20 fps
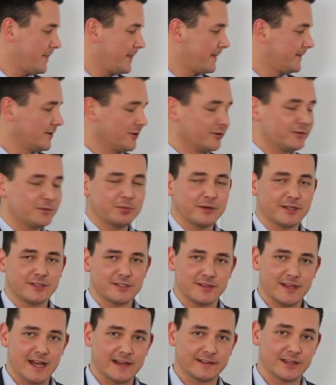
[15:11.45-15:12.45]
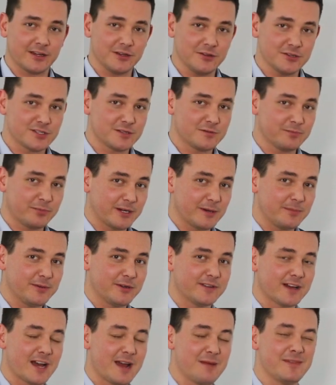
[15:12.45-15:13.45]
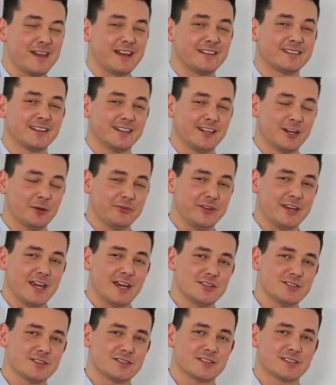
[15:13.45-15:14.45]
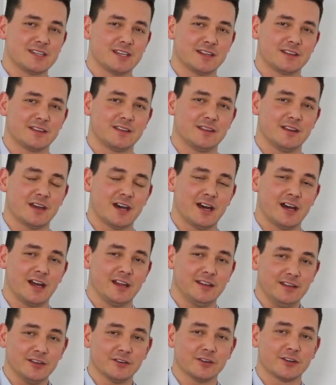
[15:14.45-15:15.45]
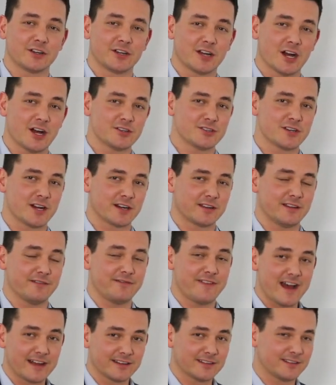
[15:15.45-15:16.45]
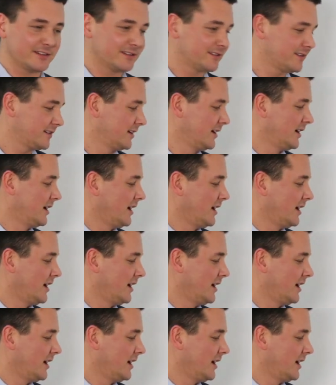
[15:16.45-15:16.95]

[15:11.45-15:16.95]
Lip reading: So that's how you should split up your time, and that's going to help the agents get a deal under contract the fastest.